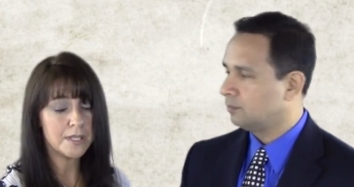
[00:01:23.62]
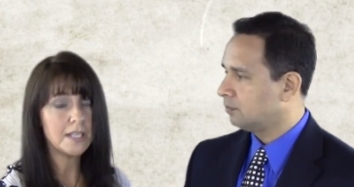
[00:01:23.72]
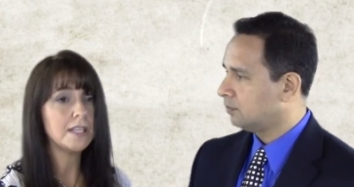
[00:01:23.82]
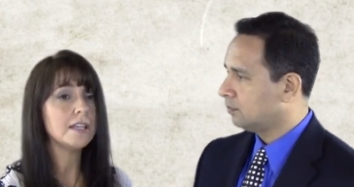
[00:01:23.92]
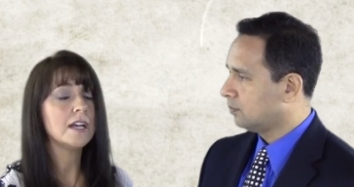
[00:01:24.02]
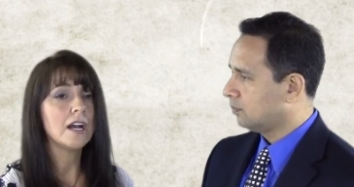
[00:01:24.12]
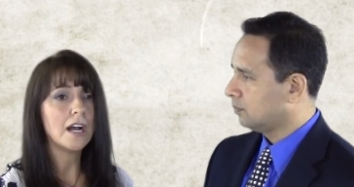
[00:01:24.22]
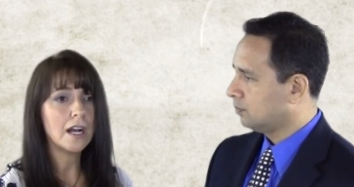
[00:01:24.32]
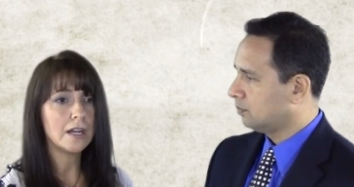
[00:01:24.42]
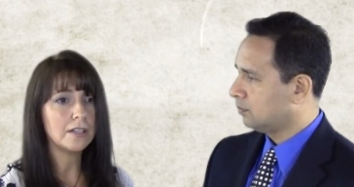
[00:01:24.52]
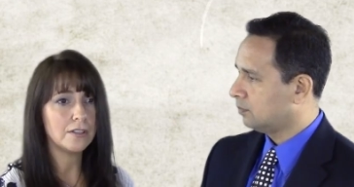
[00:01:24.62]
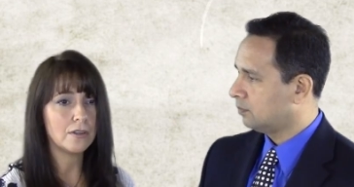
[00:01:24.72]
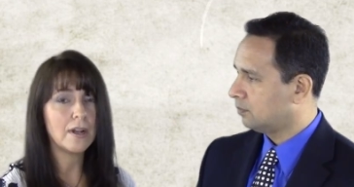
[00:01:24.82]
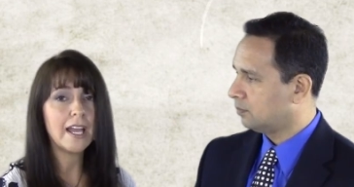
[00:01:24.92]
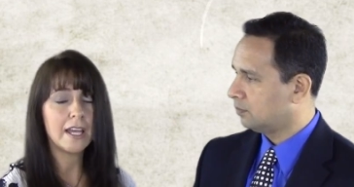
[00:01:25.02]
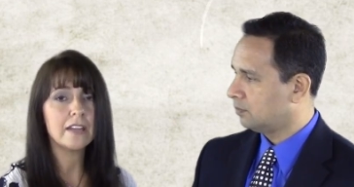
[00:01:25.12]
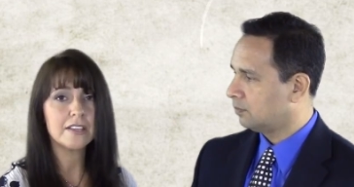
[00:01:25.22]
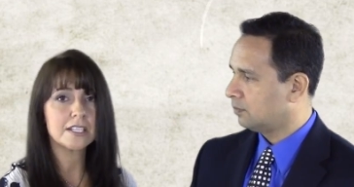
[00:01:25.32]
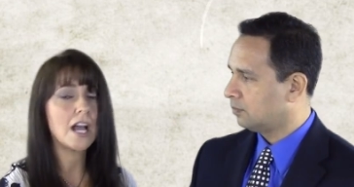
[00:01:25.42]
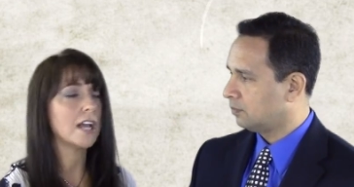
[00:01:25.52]
Speaker 1: be, uh, you know, ahead of the
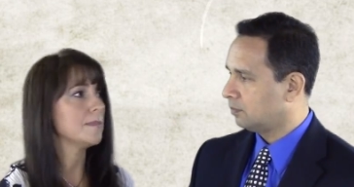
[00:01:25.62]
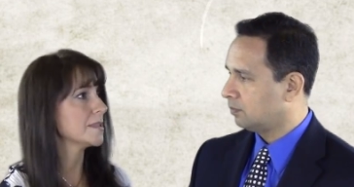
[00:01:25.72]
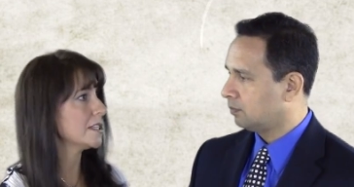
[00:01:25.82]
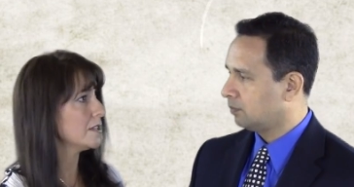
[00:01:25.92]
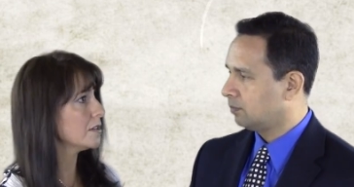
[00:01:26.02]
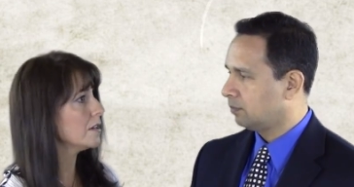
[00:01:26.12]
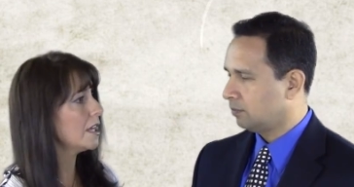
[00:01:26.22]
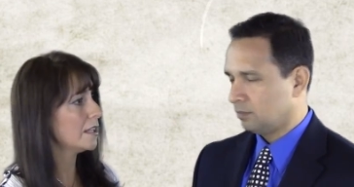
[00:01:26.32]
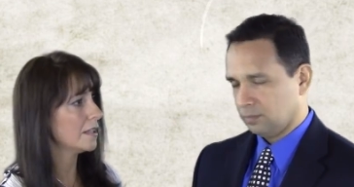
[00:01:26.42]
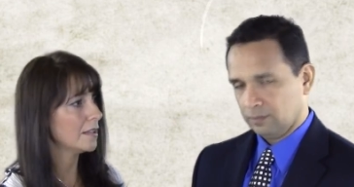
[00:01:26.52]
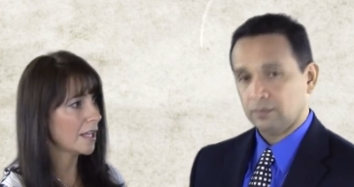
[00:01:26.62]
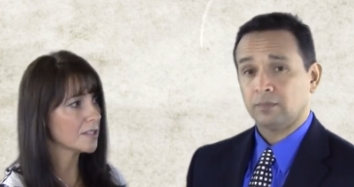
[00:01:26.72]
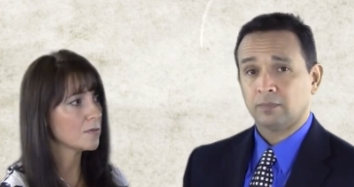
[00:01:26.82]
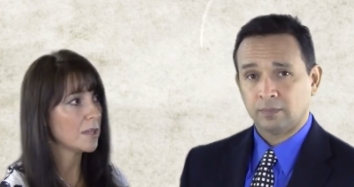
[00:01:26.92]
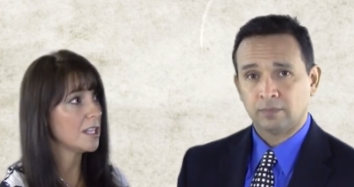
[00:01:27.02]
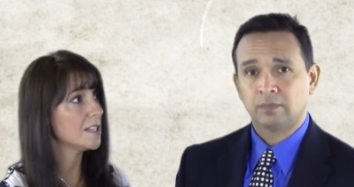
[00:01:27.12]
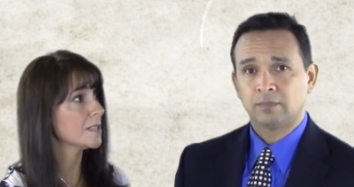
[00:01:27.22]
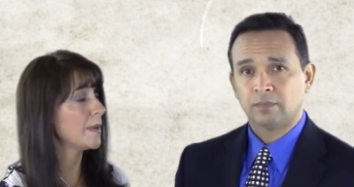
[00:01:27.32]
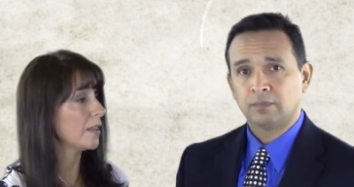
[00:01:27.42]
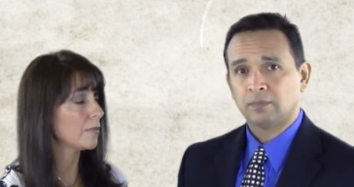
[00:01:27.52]
times here, and that's what he has
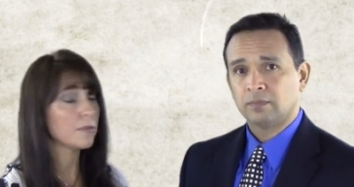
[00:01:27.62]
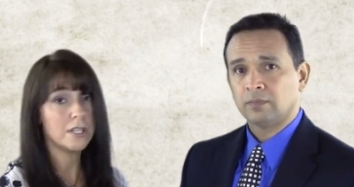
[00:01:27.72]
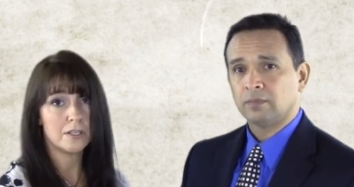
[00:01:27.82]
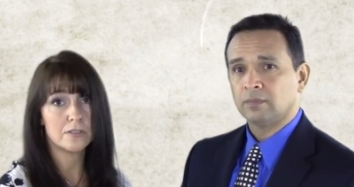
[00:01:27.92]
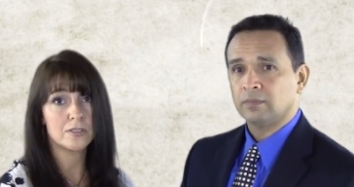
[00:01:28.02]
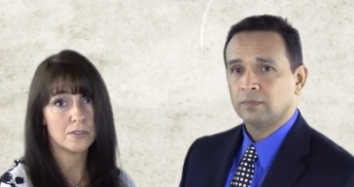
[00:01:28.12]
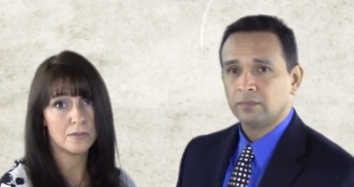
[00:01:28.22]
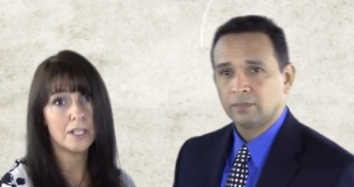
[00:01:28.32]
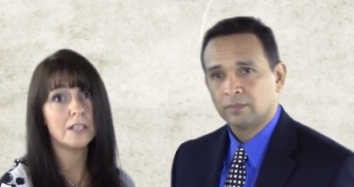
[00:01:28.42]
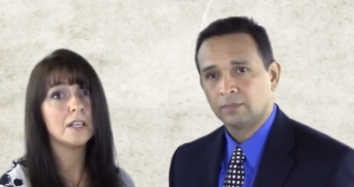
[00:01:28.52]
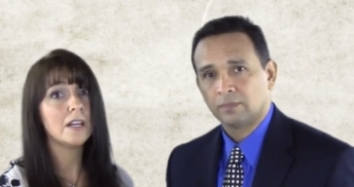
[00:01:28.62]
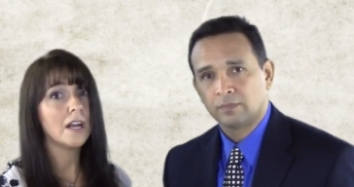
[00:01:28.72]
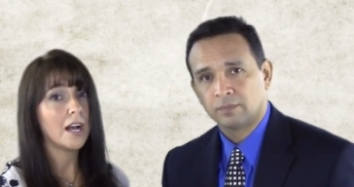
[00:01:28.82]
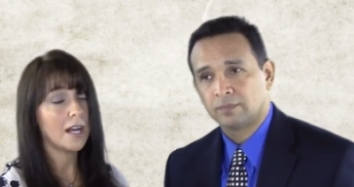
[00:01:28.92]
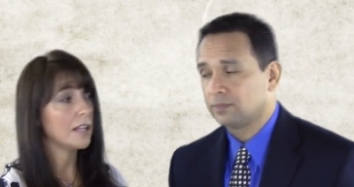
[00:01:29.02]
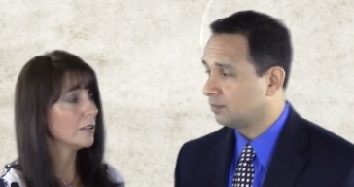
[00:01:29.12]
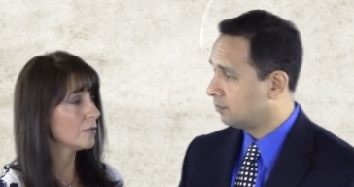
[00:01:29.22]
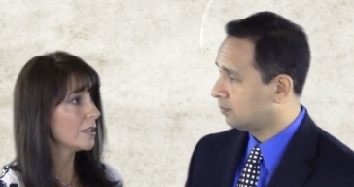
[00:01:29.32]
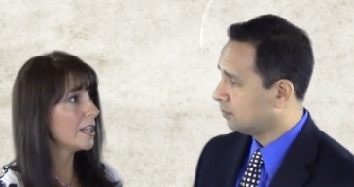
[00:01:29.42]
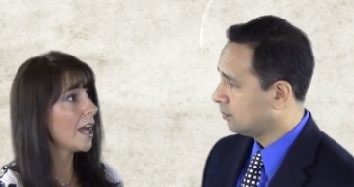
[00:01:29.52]
spent three years doing, uh,
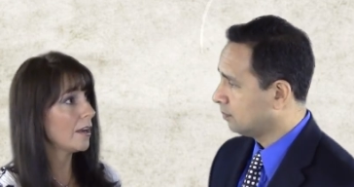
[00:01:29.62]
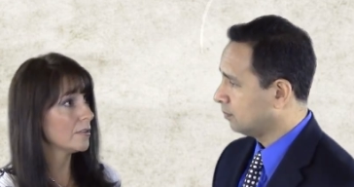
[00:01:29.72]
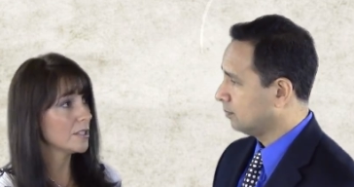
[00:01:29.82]
learning how